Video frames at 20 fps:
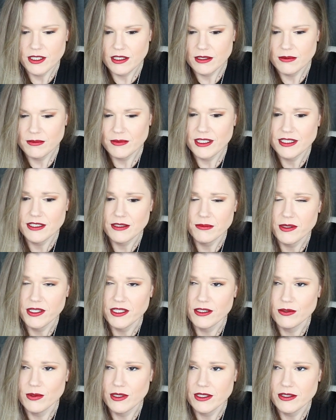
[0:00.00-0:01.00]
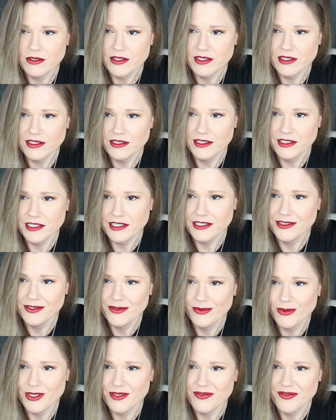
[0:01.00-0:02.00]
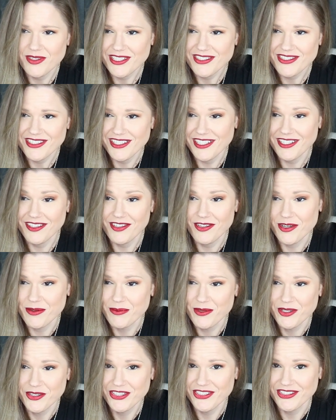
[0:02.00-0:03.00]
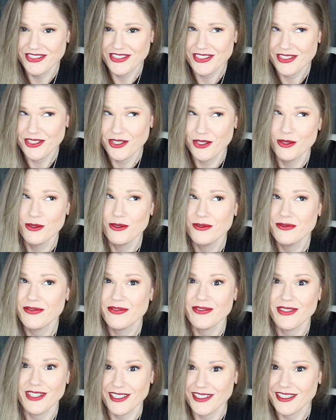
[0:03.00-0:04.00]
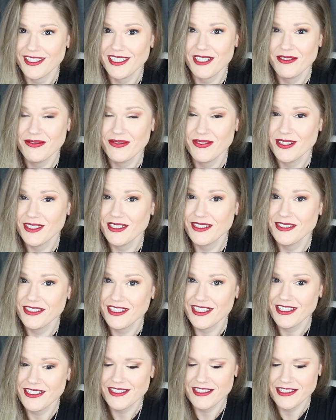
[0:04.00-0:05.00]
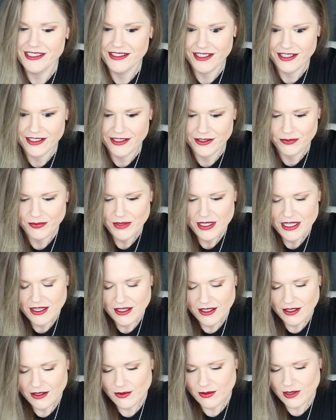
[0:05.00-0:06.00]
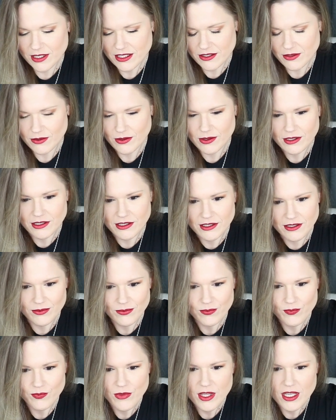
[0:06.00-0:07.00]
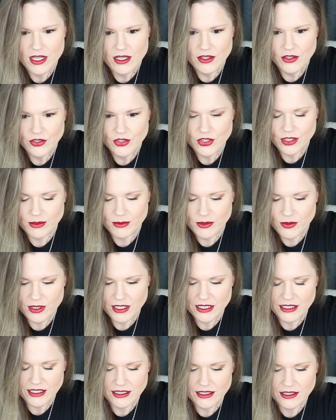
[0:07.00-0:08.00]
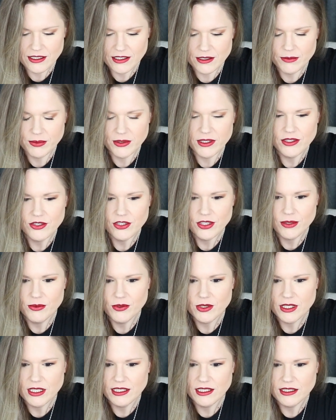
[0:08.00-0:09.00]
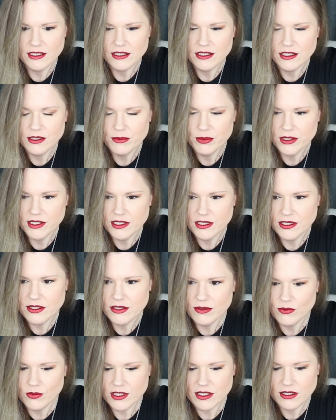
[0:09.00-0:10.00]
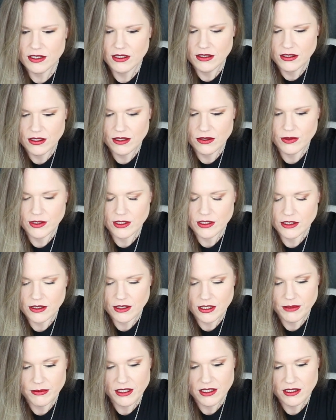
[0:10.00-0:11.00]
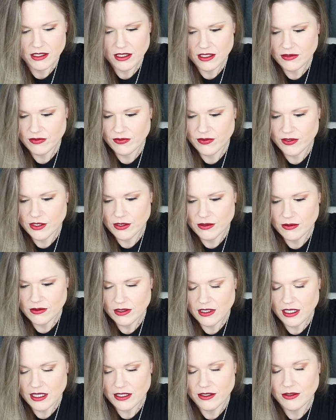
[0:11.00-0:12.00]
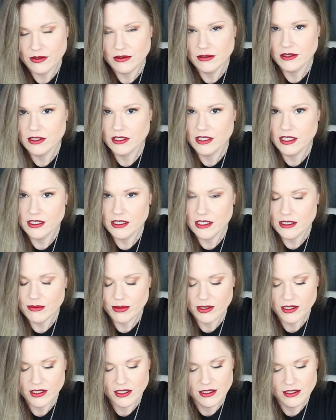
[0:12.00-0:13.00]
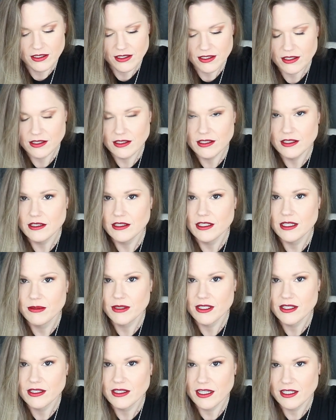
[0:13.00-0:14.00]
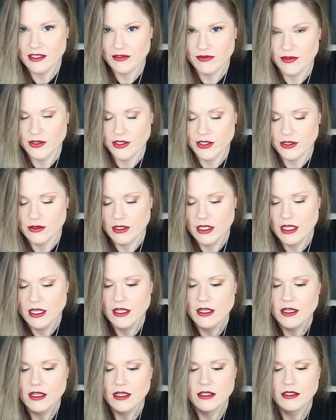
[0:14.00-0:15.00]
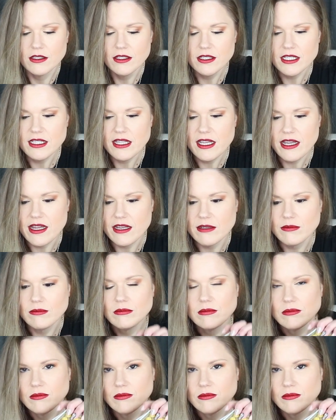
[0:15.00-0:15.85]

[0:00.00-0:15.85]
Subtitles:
it ain't easy being a water sign, honey. We're invested in our emotions. Oh, fuck. Have fun untangling that. What's going on? Show me what I need to see, please. Show me what I need to see, please. What's going on? I'm excited for you. I know it looks scary, but honestly, I'm excited for you. Look at that.